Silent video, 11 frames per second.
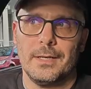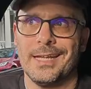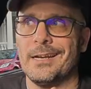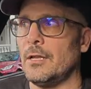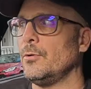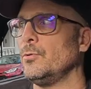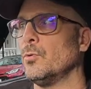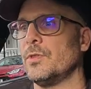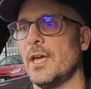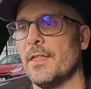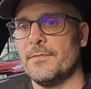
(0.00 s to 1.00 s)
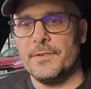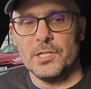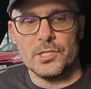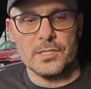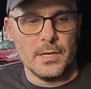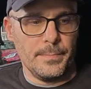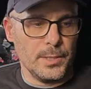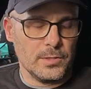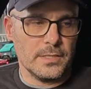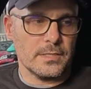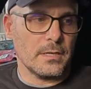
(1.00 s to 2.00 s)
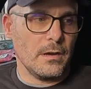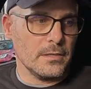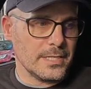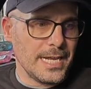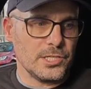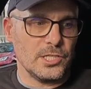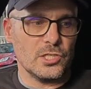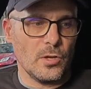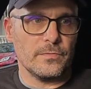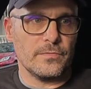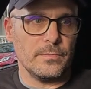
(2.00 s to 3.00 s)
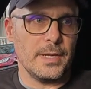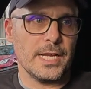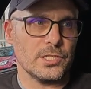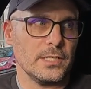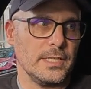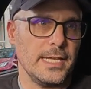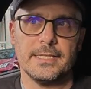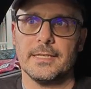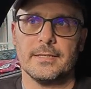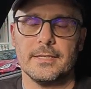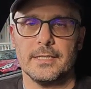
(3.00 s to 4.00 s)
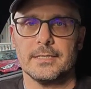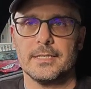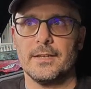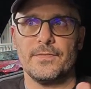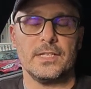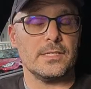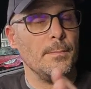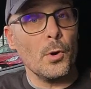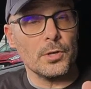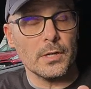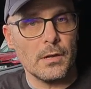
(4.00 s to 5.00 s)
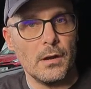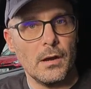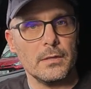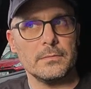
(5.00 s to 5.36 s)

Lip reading: let alone all the other features that are built into cars that actually stop from actually hitting things if it's a modern car.